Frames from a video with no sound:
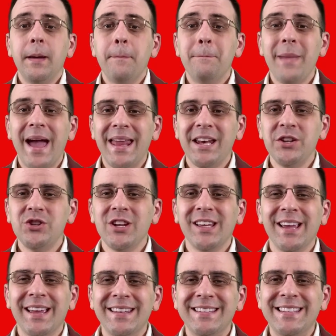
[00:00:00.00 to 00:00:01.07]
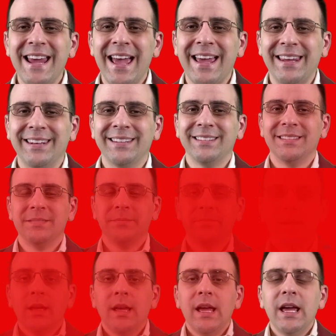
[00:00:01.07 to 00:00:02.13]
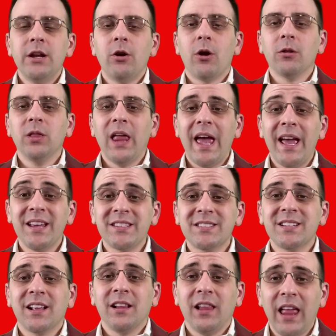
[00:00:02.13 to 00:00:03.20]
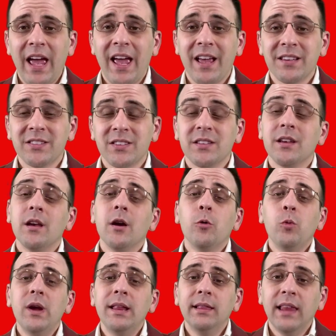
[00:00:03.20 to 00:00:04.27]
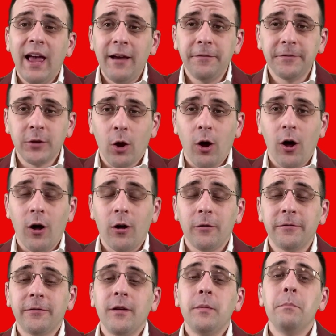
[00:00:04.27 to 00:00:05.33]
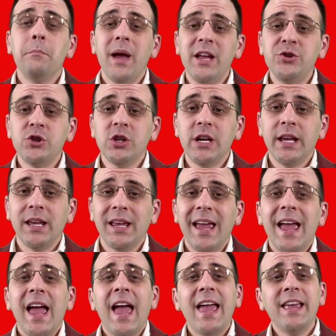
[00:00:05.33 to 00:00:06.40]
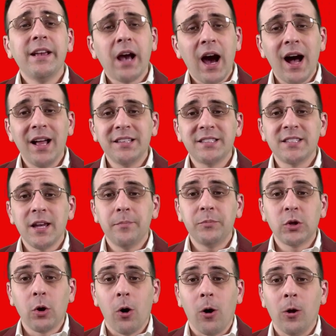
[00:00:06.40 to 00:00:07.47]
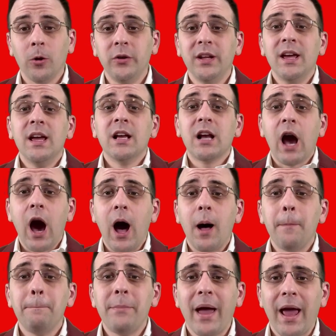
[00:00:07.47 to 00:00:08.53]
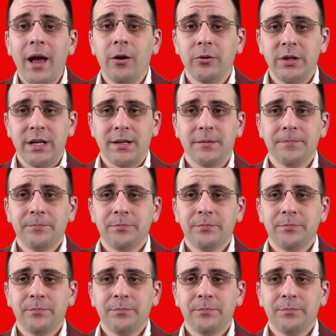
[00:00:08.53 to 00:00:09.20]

managing debt. In our last class, we left off mentioning a concept called compounding.